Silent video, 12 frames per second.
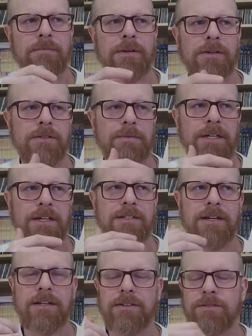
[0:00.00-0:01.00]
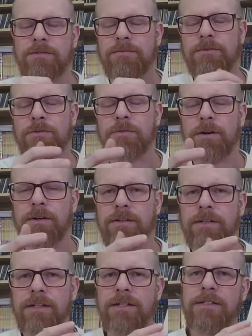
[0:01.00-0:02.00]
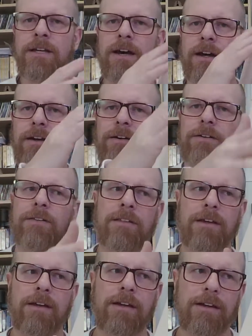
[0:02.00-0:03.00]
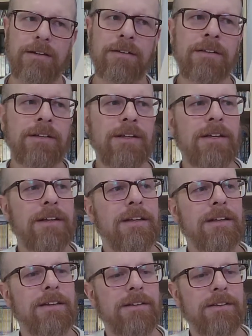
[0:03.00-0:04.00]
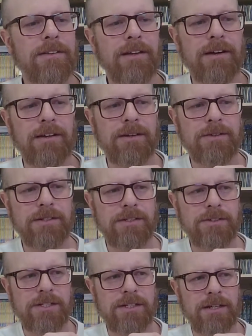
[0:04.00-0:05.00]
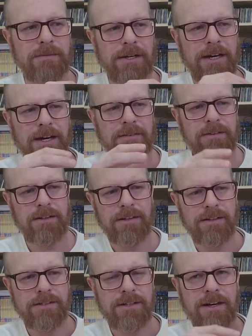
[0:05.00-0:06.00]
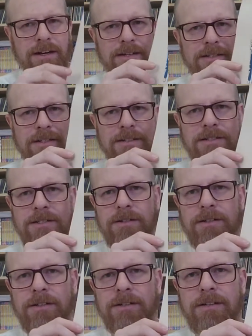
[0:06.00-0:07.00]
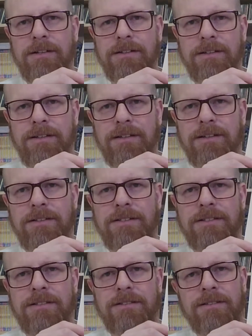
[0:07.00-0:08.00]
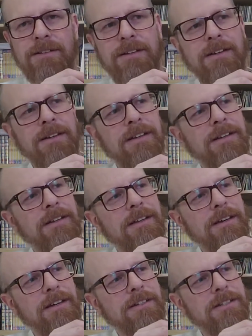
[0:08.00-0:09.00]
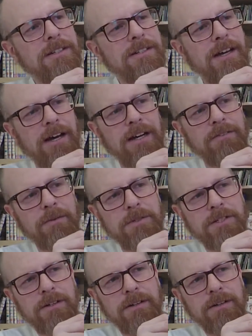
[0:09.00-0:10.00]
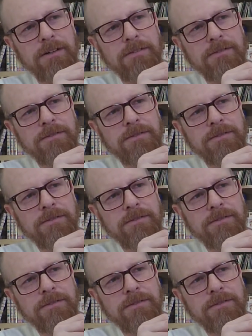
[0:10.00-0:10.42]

but it was because I had drawn the entire thing that it was interesting. But having these guys inserted into this, it's just kind of absurd.